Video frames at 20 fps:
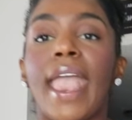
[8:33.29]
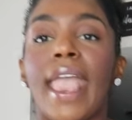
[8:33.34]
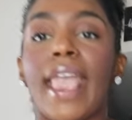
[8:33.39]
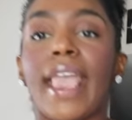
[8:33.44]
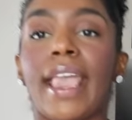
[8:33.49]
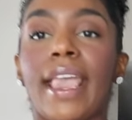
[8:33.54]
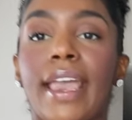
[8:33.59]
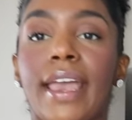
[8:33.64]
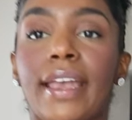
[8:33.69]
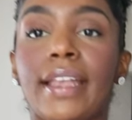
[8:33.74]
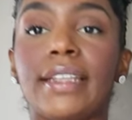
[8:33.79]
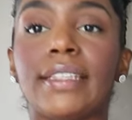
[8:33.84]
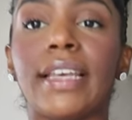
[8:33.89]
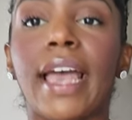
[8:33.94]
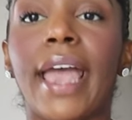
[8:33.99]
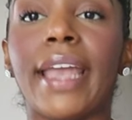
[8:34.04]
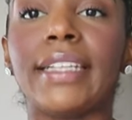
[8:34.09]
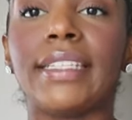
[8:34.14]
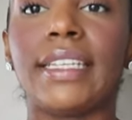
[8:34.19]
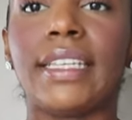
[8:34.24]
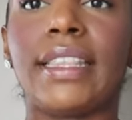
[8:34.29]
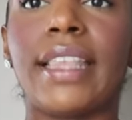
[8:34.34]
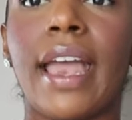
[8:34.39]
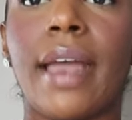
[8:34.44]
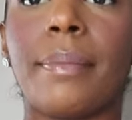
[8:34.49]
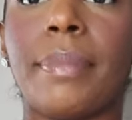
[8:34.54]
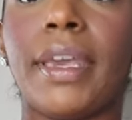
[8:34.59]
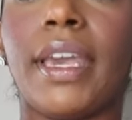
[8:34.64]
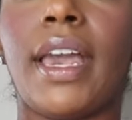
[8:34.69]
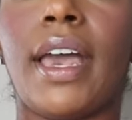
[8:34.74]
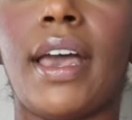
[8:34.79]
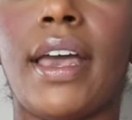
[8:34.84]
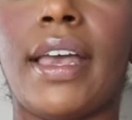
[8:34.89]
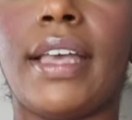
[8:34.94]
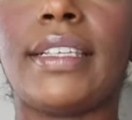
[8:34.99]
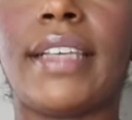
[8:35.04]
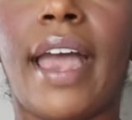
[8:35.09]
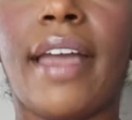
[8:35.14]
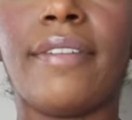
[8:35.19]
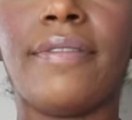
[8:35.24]
And I did that
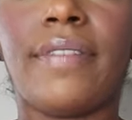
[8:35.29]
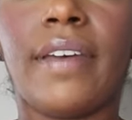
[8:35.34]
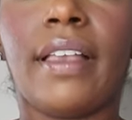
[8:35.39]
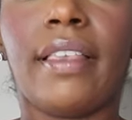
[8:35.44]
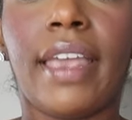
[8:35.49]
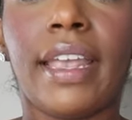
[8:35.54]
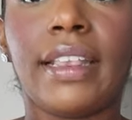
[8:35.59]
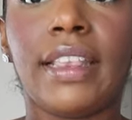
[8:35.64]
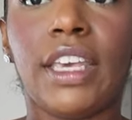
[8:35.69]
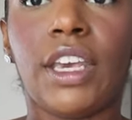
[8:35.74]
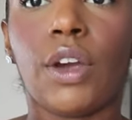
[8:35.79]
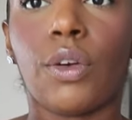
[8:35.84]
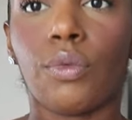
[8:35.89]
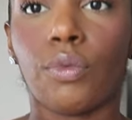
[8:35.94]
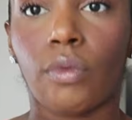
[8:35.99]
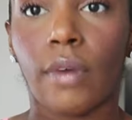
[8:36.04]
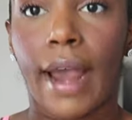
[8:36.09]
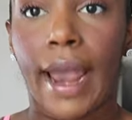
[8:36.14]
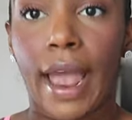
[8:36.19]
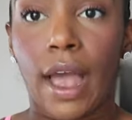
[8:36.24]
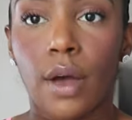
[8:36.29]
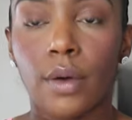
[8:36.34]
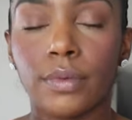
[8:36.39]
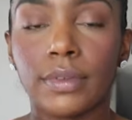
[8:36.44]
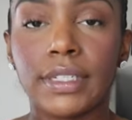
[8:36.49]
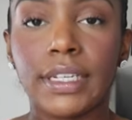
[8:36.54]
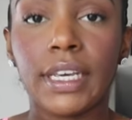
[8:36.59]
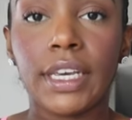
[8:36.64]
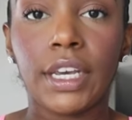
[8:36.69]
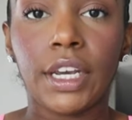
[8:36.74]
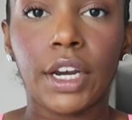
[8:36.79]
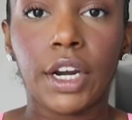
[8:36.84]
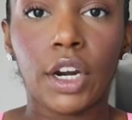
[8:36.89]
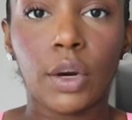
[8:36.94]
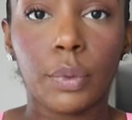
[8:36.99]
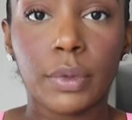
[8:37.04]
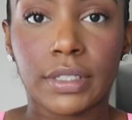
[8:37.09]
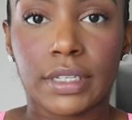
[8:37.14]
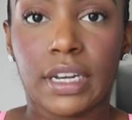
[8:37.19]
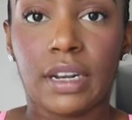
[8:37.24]
because I felt like the around
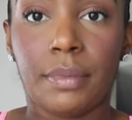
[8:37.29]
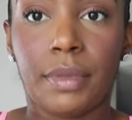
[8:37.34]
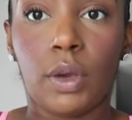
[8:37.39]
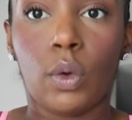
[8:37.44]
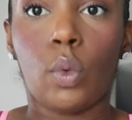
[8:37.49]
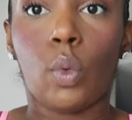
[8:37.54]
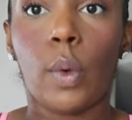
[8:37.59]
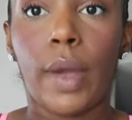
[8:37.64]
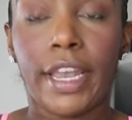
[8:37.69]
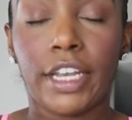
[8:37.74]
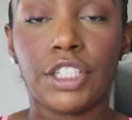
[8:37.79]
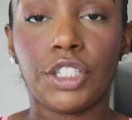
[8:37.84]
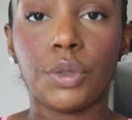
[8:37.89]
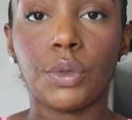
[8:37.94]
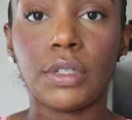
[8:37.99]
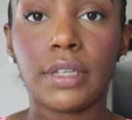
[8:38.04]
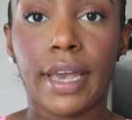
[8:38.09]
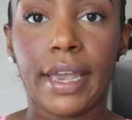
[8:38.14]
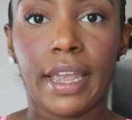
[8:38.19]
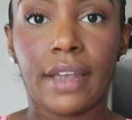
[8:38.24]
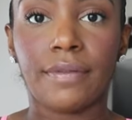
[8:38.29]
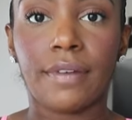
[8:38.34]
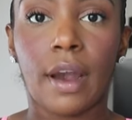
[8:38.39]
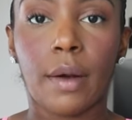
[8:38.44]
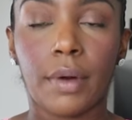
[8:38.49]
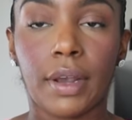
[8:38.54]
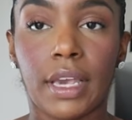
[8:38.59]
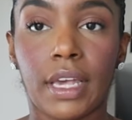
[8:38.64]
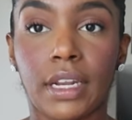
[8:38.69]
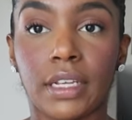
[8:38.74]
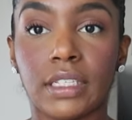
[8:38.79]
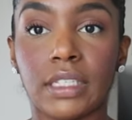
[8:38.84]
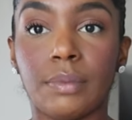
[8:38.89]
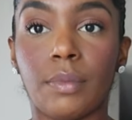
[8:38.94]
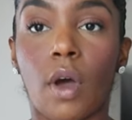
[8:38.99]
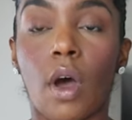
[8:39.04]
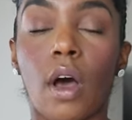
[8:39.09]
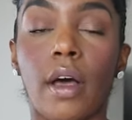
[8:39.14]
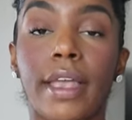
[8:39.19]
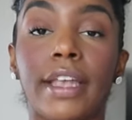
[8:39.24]
here was gonna be way too tight if I were to get a
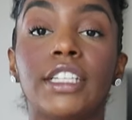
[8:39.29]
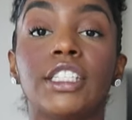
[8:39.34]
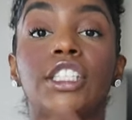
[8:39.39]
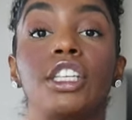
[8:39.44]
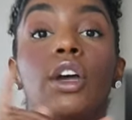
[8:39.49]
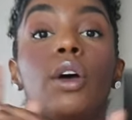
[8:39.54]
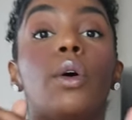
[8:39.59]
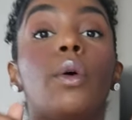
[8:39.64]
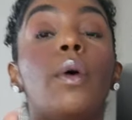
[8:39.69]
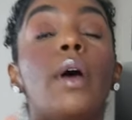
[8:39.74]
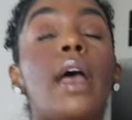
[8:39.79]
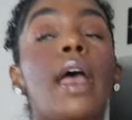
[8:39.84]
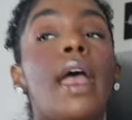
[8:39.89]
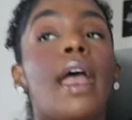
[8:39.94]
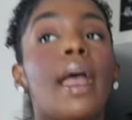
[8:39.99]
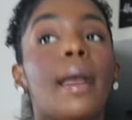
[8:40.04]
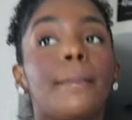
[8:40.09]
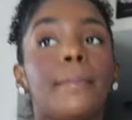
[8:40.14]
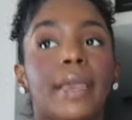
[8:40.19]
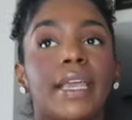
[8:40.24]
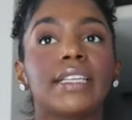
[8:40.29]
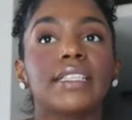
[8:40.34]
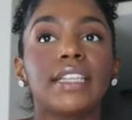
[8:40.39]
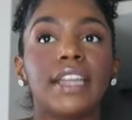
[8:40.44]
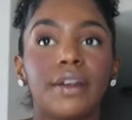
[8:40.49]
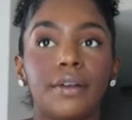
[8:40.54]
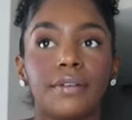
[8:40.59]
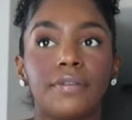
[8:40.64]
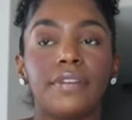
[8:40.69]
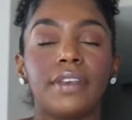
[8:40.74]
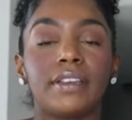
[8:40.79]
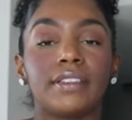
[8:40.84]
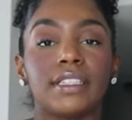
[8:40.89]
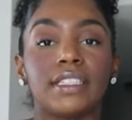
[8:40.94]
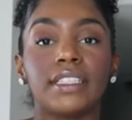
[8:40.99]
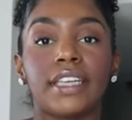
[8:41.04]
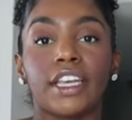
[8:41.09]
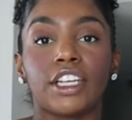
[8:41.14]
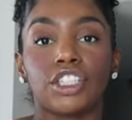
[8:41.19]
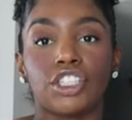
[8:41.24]
small. And so based on how it feels,
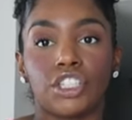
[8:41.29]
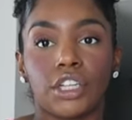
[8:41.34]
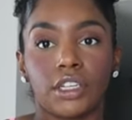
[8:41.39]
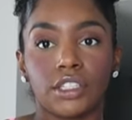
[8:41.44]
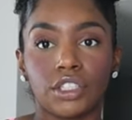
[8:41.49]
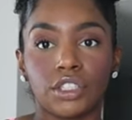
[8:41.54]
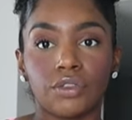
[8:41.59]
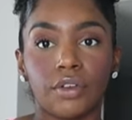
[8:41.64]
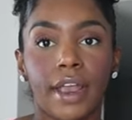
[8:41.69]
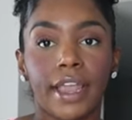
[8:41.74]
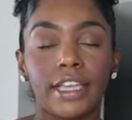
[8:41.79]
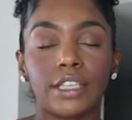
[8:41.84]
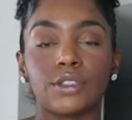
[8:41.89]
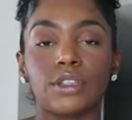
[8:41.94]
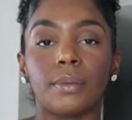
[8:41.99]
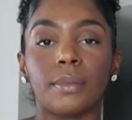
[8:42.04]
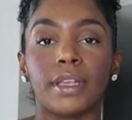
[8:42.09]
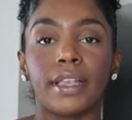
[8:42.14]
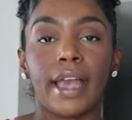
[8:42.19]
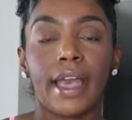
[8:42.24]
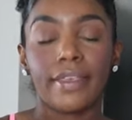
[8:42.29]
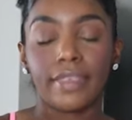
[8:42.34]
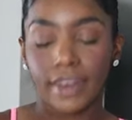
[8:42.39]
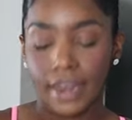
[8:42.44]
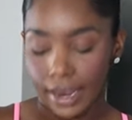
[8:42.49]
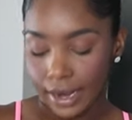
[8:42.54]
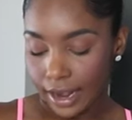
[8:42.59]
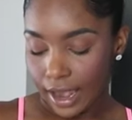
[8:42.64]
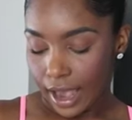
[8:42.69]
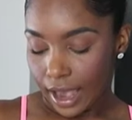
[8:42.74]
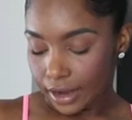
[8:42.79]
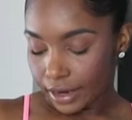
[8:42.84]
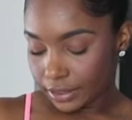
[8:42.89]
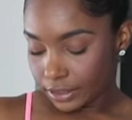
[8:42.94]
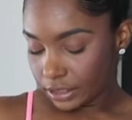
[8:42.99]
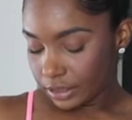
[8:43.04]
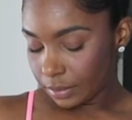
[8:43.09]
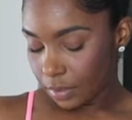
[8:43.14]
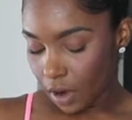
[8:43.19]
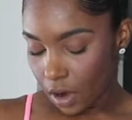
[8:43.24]
it's like just right. So I'm glad that I got a
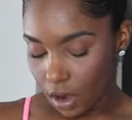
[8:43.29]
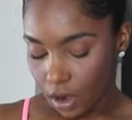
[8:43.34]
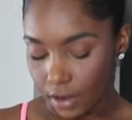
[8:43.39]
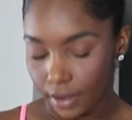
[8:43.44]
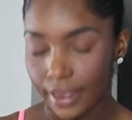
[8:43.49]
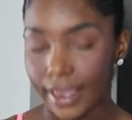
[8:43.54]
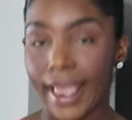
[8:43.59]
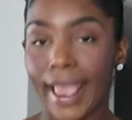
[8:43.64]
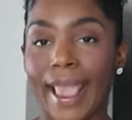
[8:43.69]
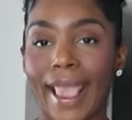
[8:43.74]
small.